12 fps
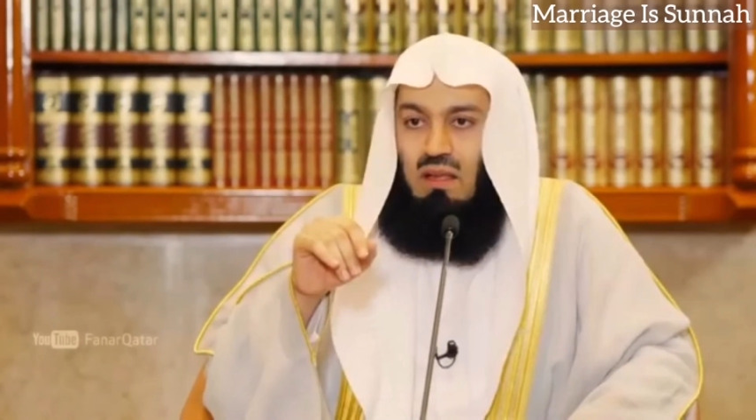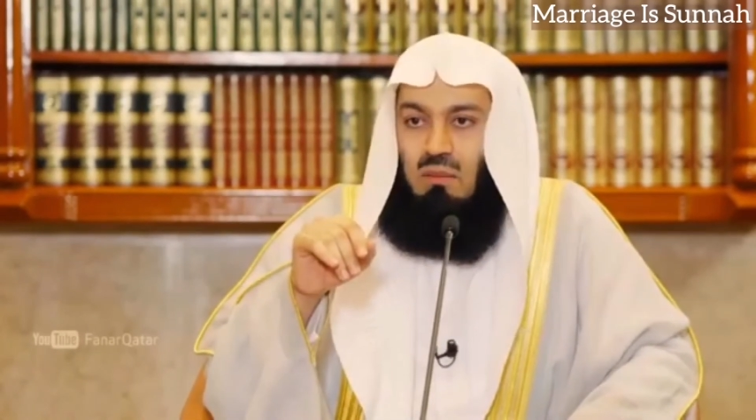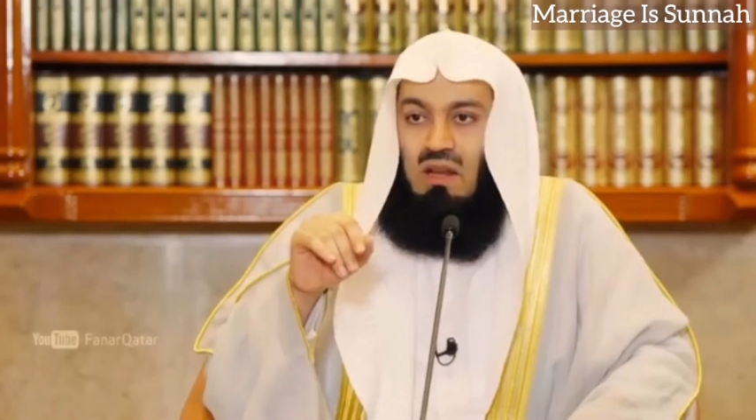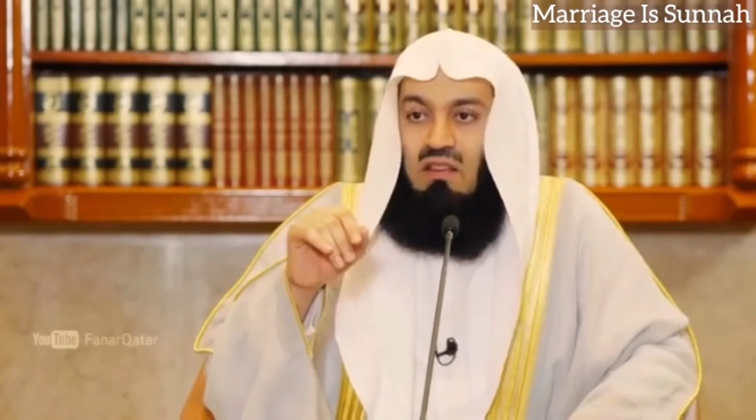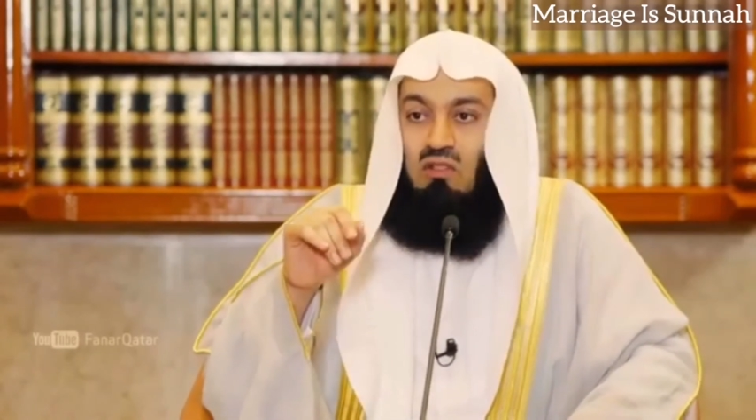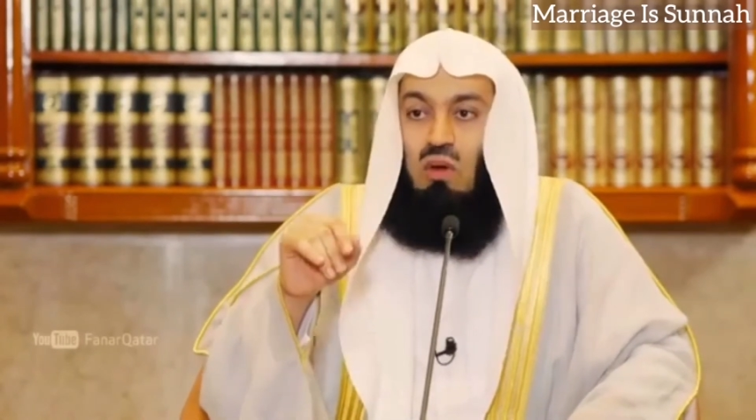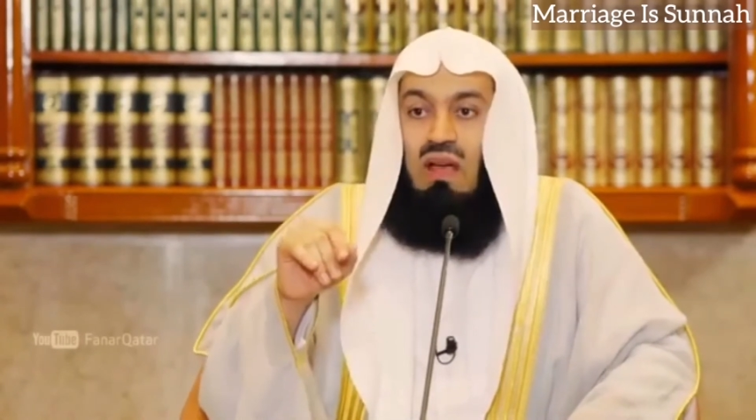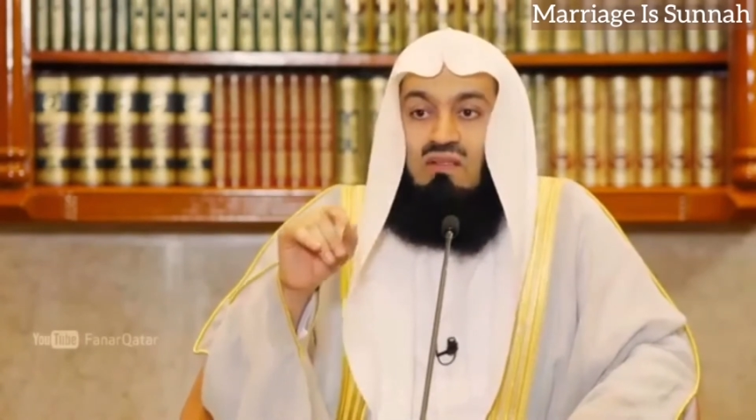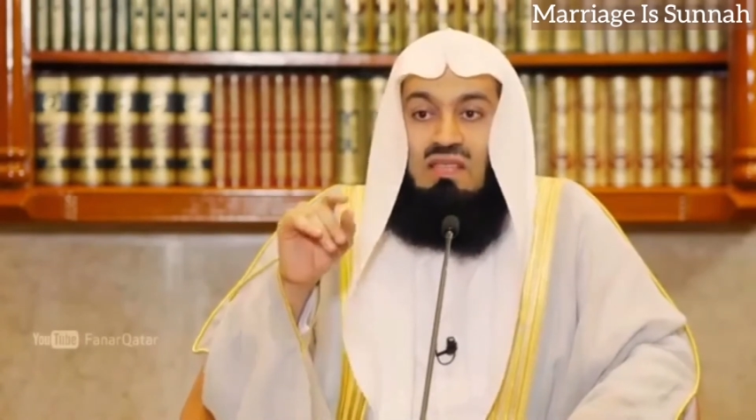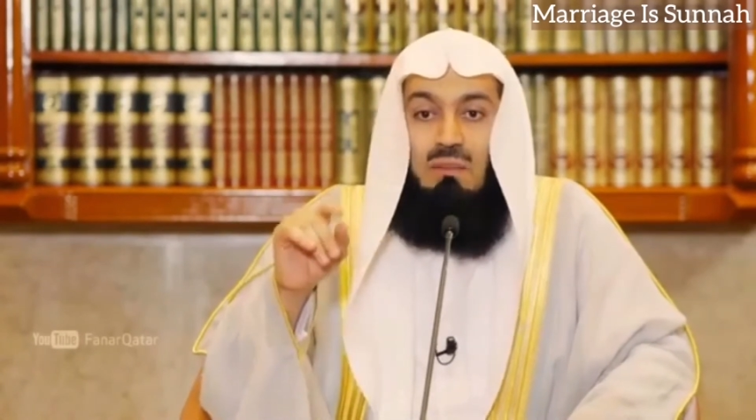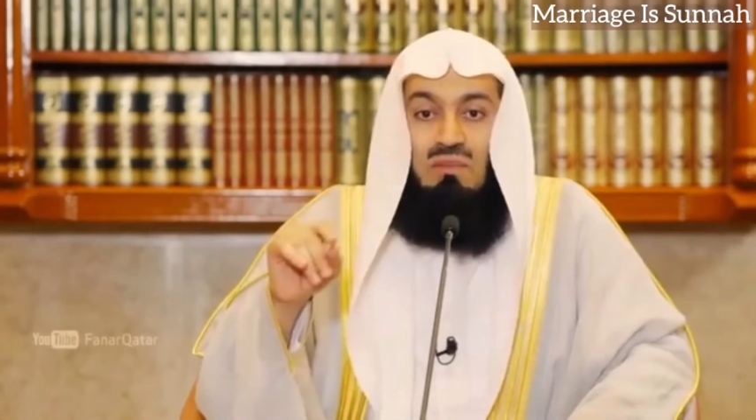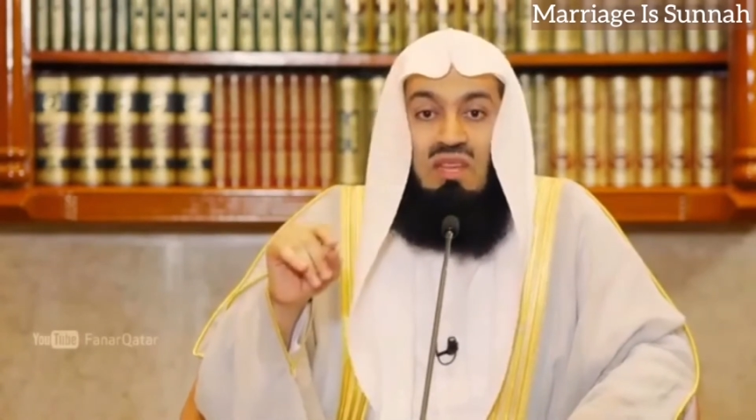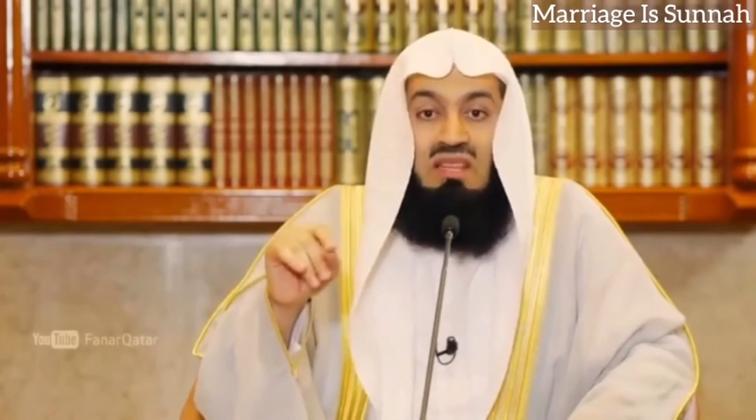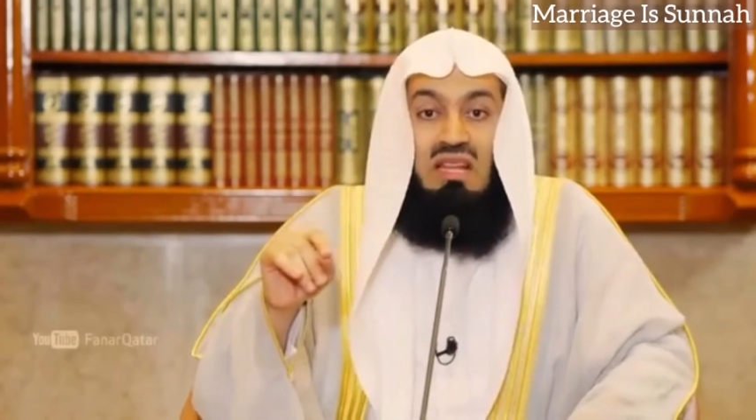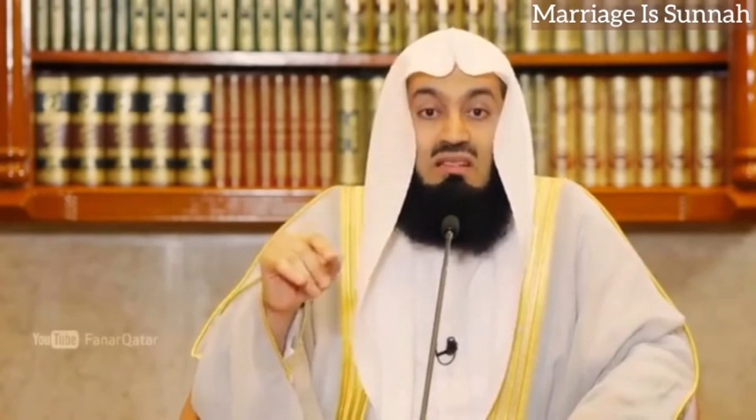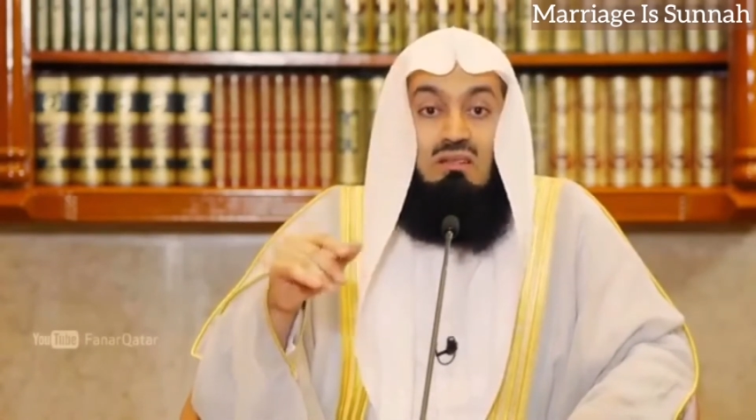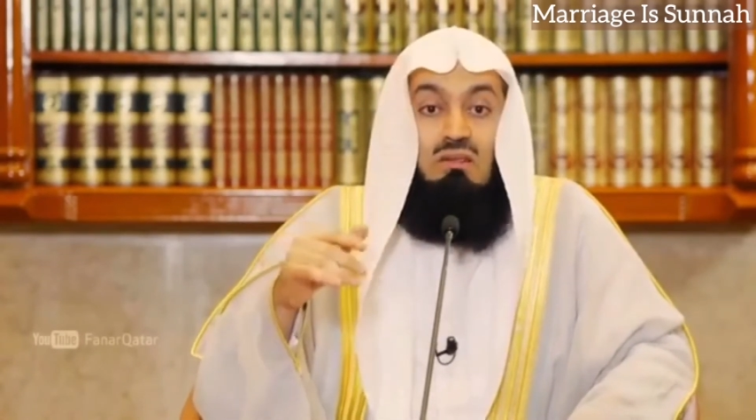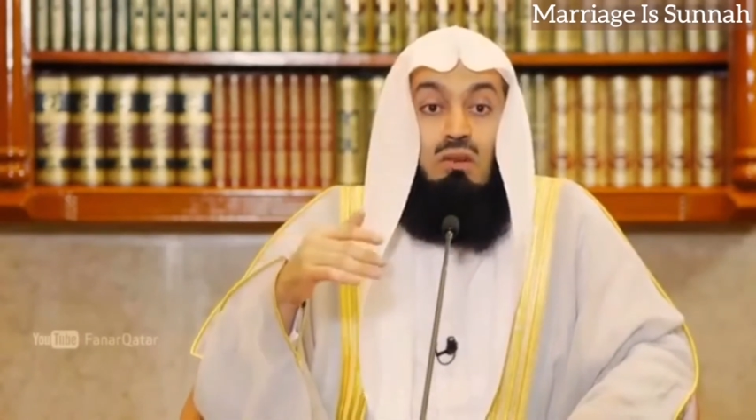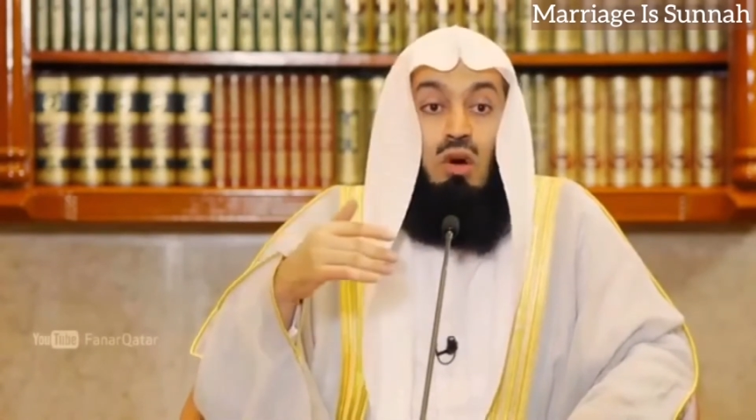But if you have something that